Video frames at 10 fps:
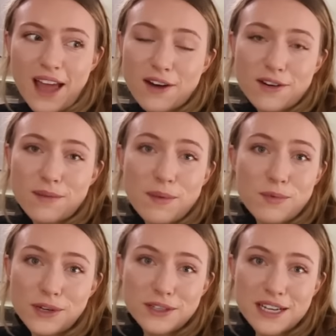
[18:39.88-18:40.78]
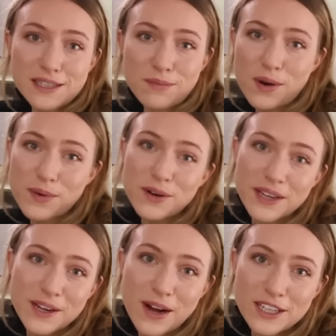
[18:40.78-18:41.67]
I don't know, maybe we'll use it at some point. We don't
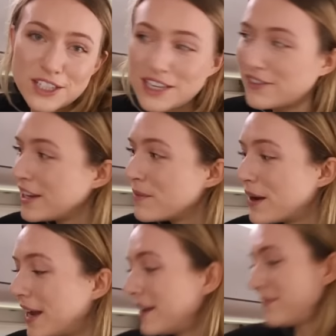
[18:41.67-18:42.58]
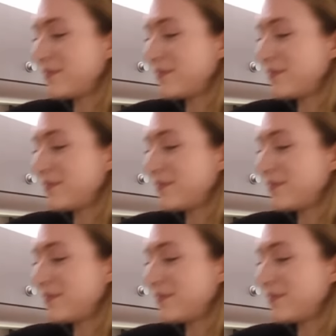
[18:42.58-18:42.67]
really watch TV, but